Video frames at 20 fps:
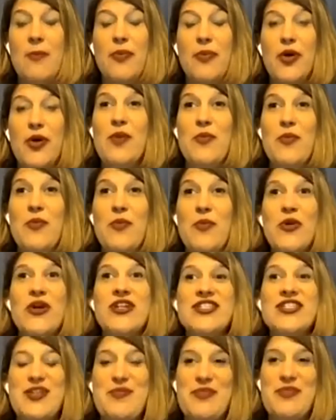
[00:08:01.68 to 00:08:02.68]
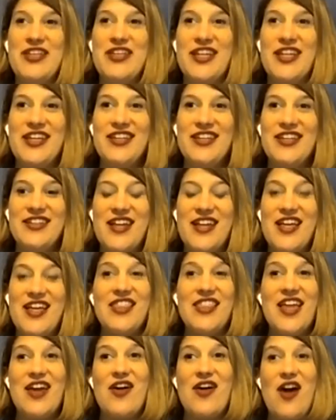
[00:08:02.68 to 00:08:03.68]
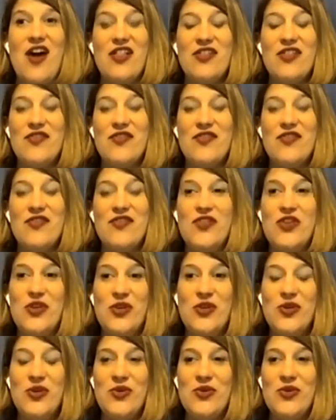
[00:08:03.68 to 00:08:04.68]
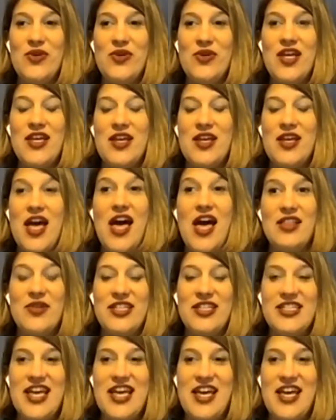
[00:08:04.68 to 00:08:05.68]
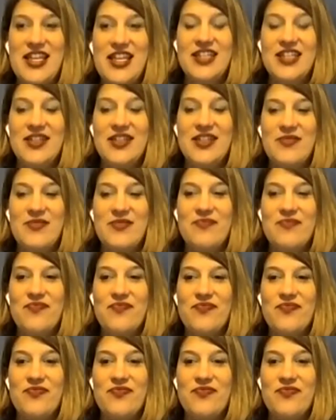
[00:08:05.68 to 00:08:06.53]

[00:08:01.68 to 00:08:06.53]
Put more simply, like all of you eloquently said